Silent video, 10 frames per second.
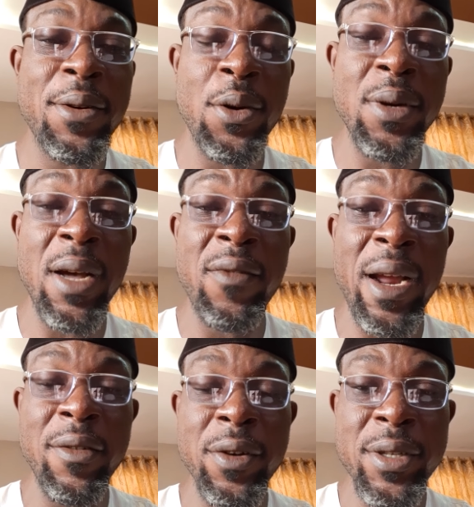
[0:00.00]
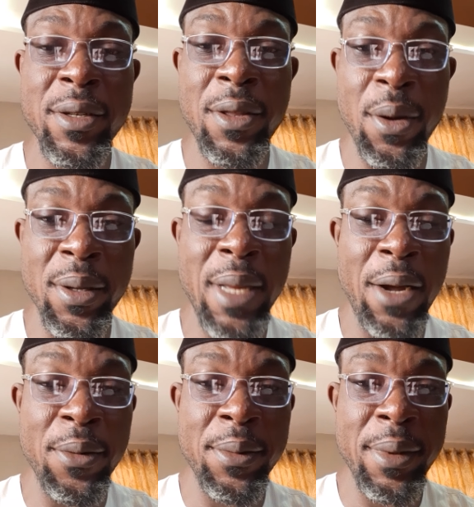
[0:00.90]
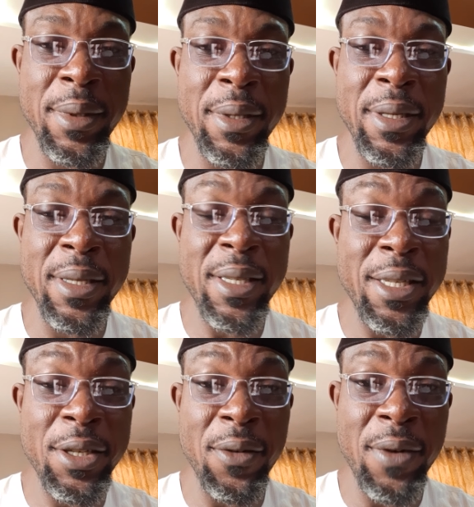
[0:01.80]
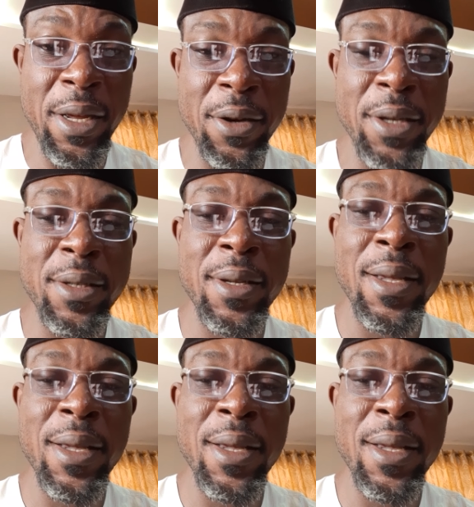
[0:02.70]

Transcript: coronavirus lockdown in the city of Lagos.